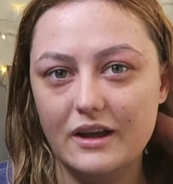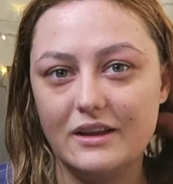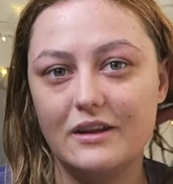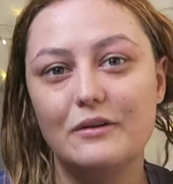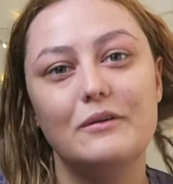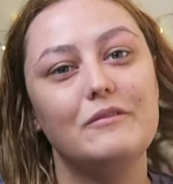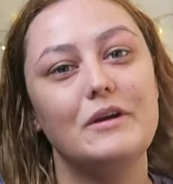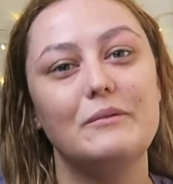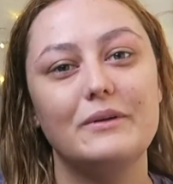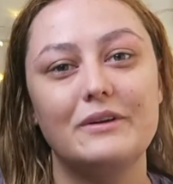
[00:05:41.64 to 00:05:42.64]
you know, if
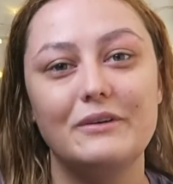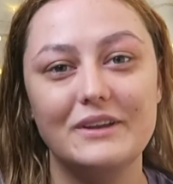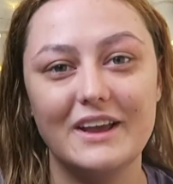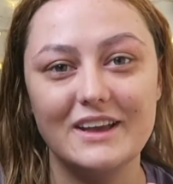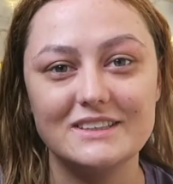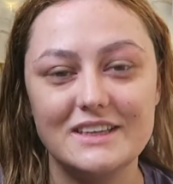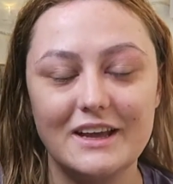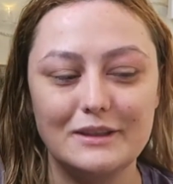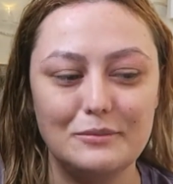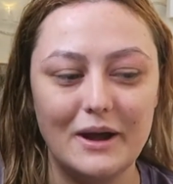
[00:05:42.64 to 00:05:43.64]
I couldn't get a
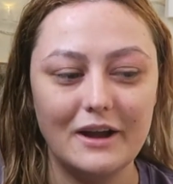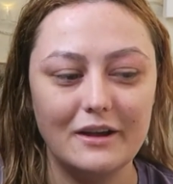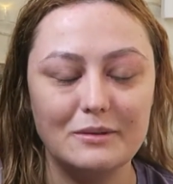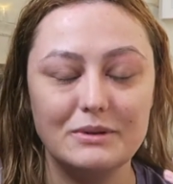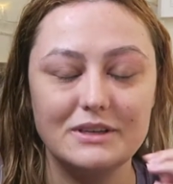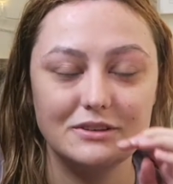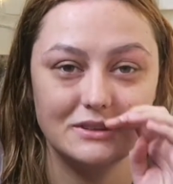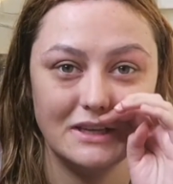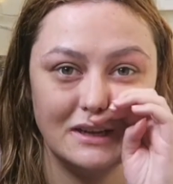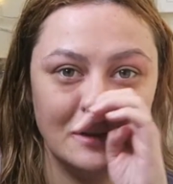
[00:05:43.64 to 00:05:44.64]
seat at the back, I'd be
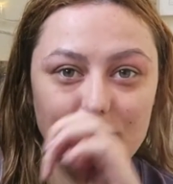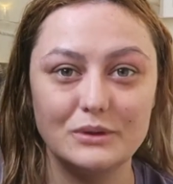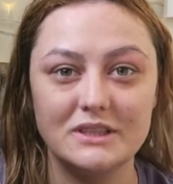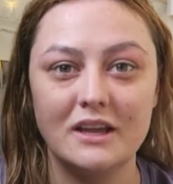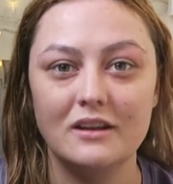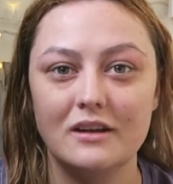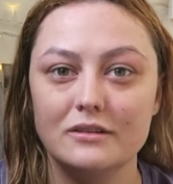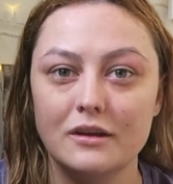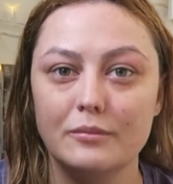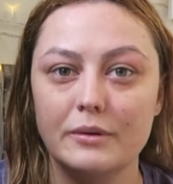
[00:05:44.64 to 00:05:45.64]
just sitting on the bus thinking the
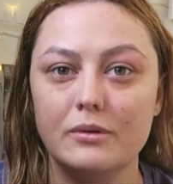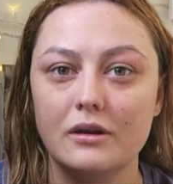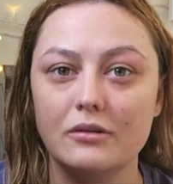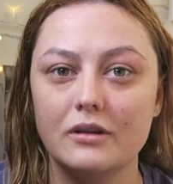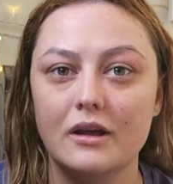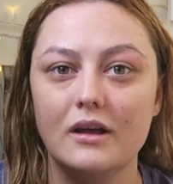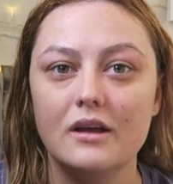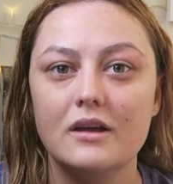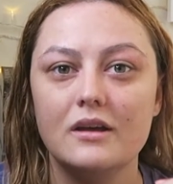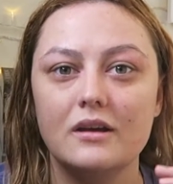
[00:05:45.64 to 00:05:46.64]
whole time people are looking at
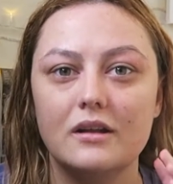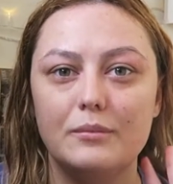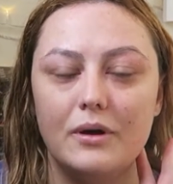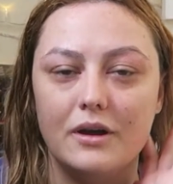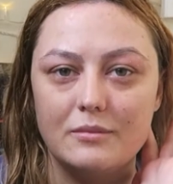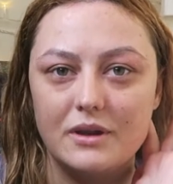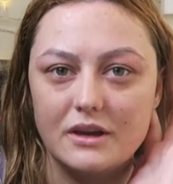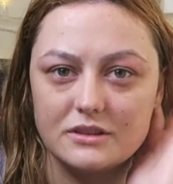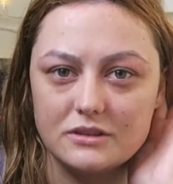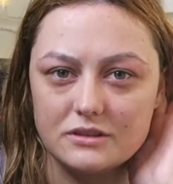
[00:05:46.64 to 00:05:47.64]
behind my
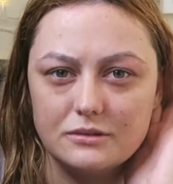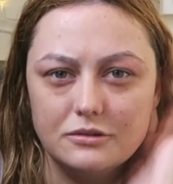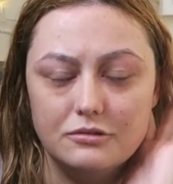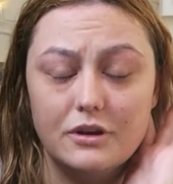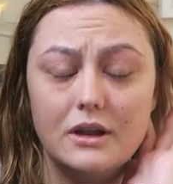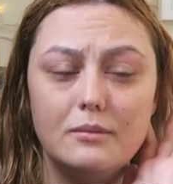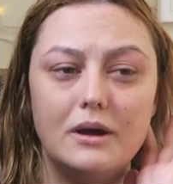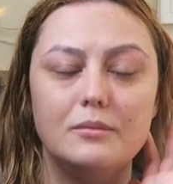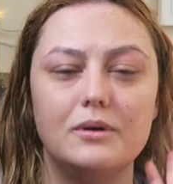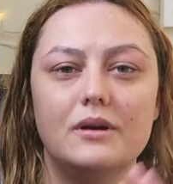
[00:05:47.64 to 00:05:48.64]
ears, because it was really
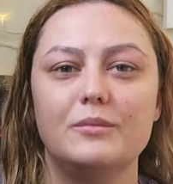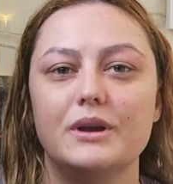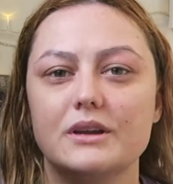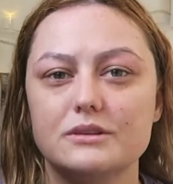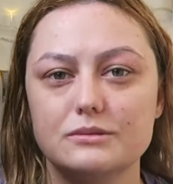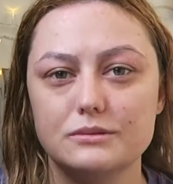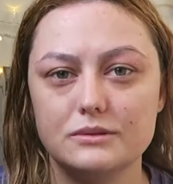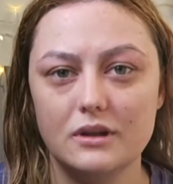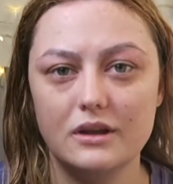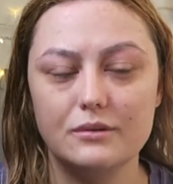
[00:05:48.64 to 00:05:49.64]
bad behind my ears.
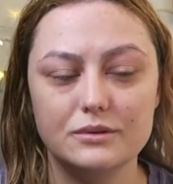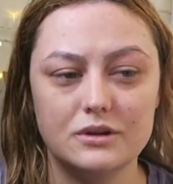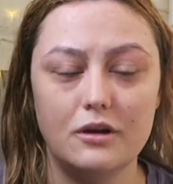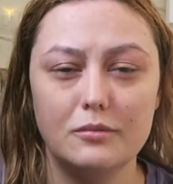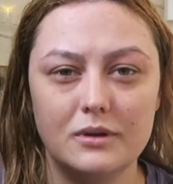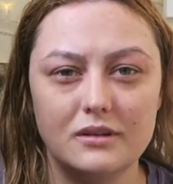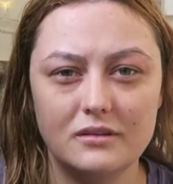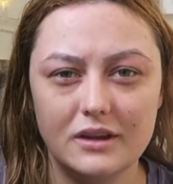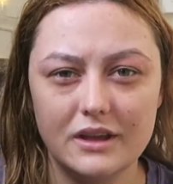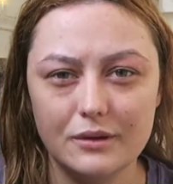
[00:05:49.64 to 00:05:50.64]
Like, it was horrible, and
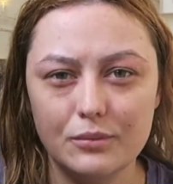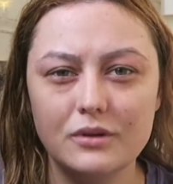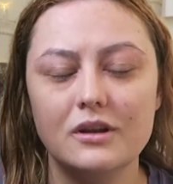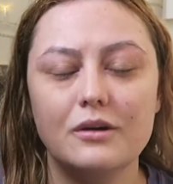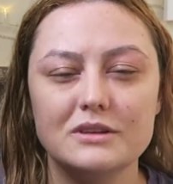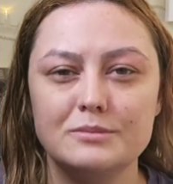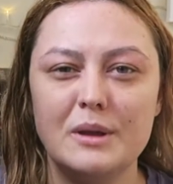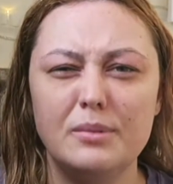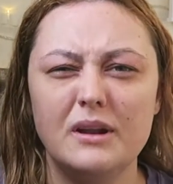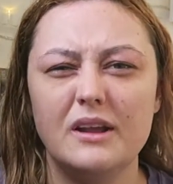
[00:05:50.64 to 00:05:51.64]
like, you would notice.
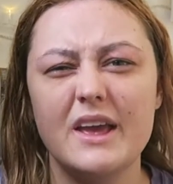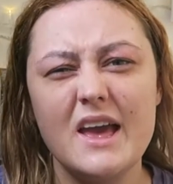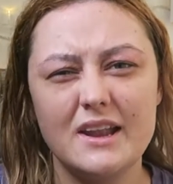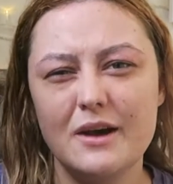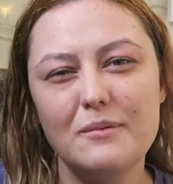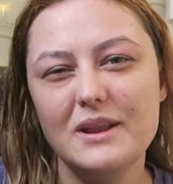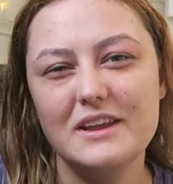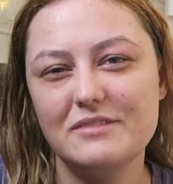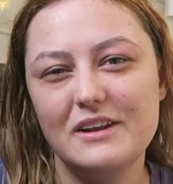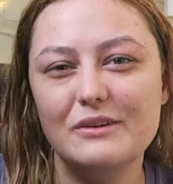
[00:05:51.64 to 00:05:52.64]
People are like, nobody
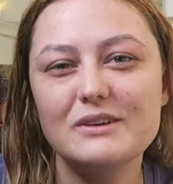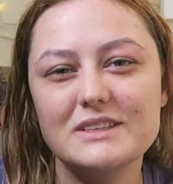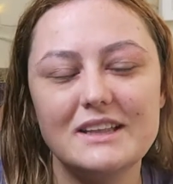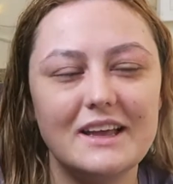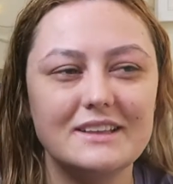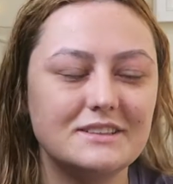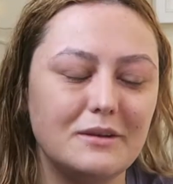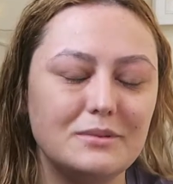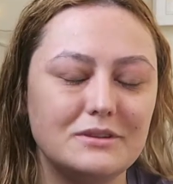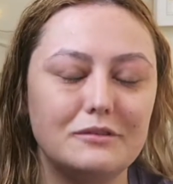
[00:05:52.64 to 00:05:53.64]
even looks at that
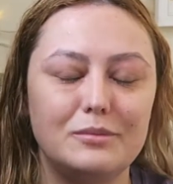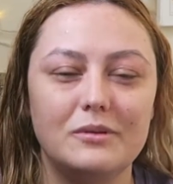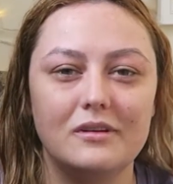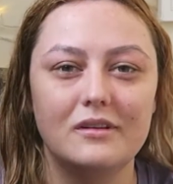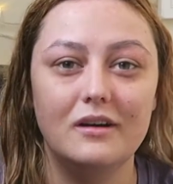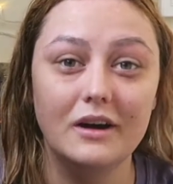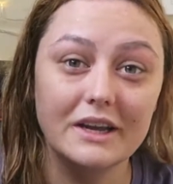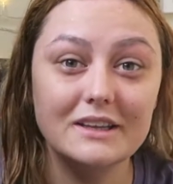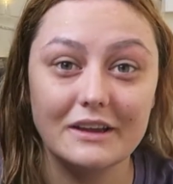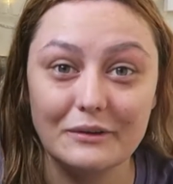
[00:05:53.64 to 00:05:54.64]
type of stuff, but
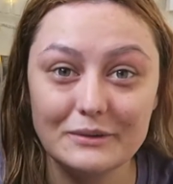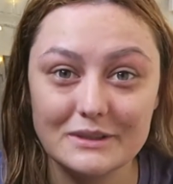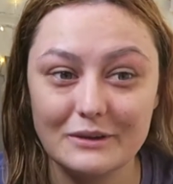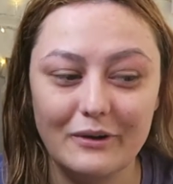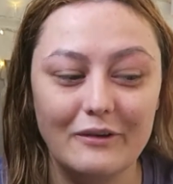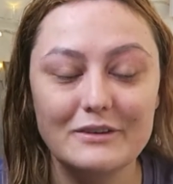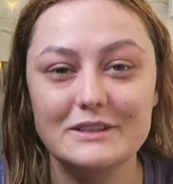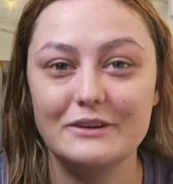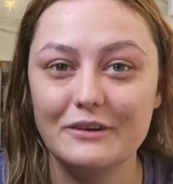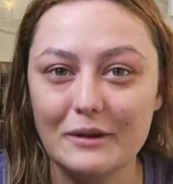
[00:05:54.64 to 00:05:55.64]
I do. So
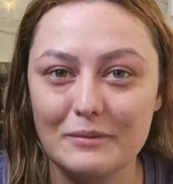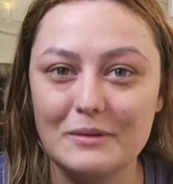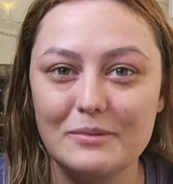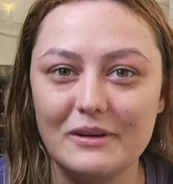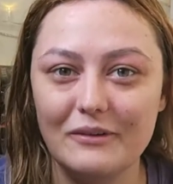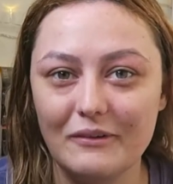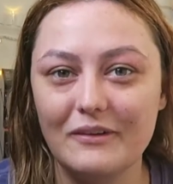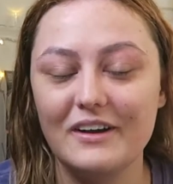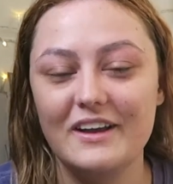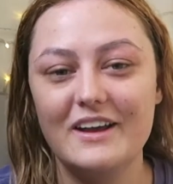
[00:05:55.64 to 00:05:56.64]
obviously other people
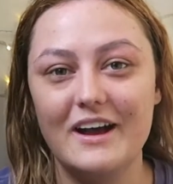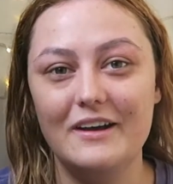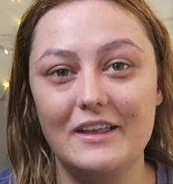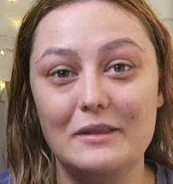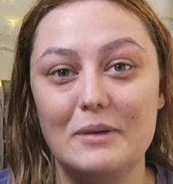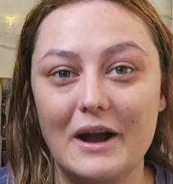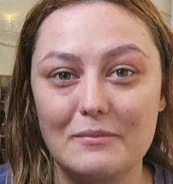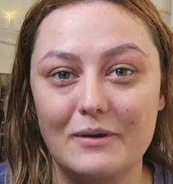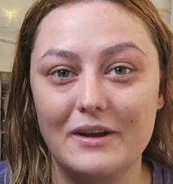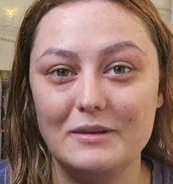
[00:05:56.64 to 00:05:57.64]
look in the back
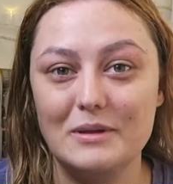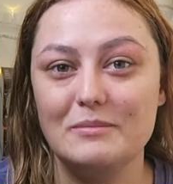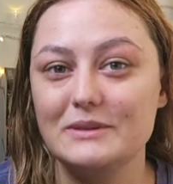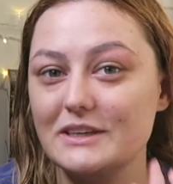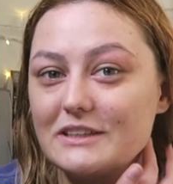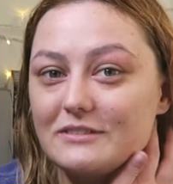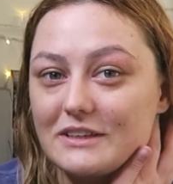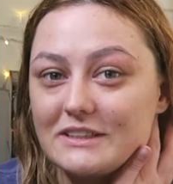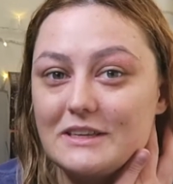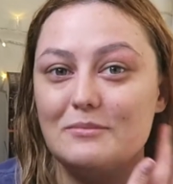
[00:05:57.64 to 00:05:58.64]
of behind people there, that
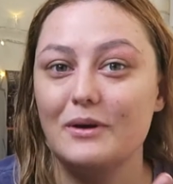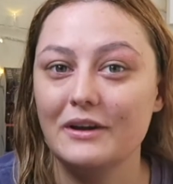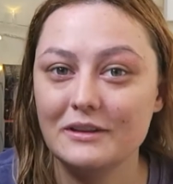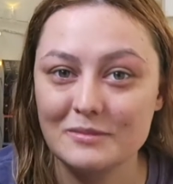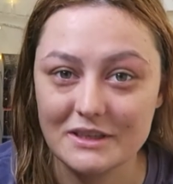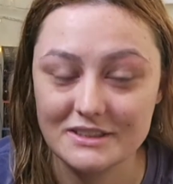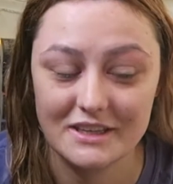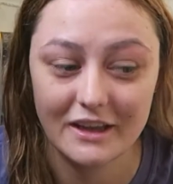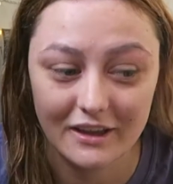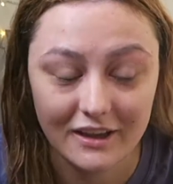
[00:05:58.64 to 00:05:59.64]
they're sitting behind them, you
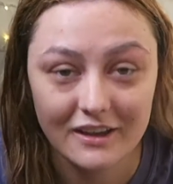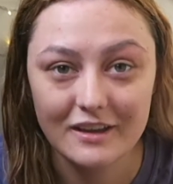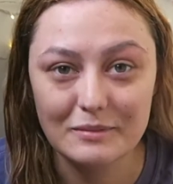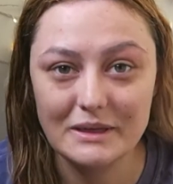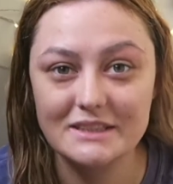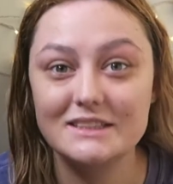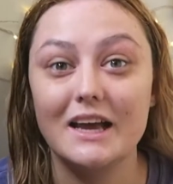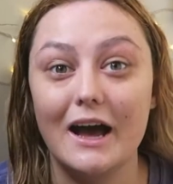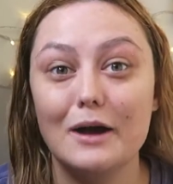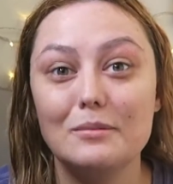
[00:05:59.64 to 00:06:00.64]
see it, big
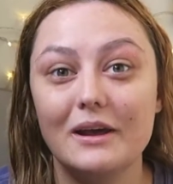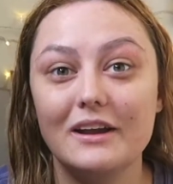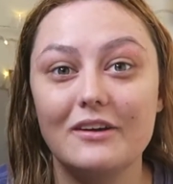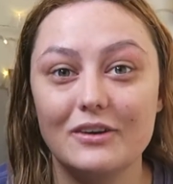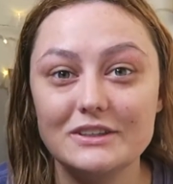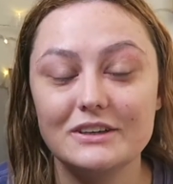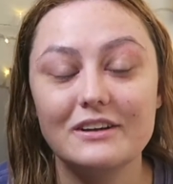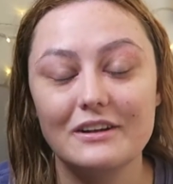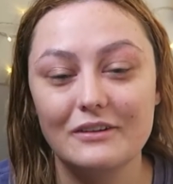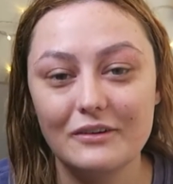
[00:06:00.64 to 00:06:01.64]
scab, like, of course you're
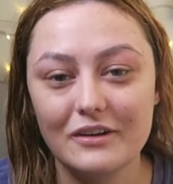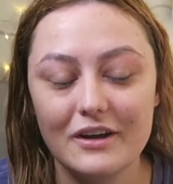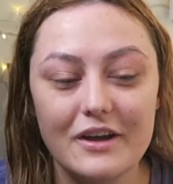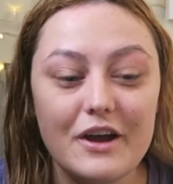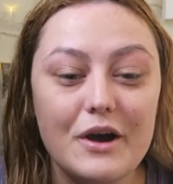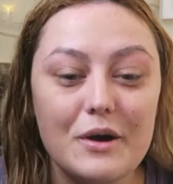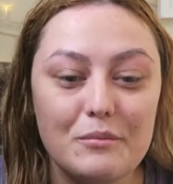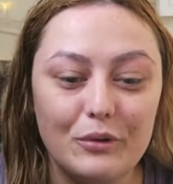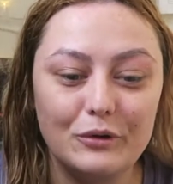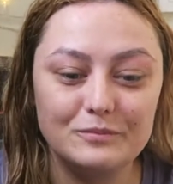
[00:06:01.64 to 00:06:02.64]
gonna look.
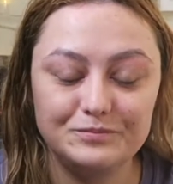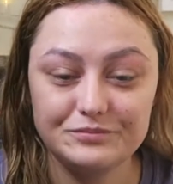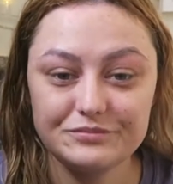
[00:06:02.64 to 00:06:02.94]
But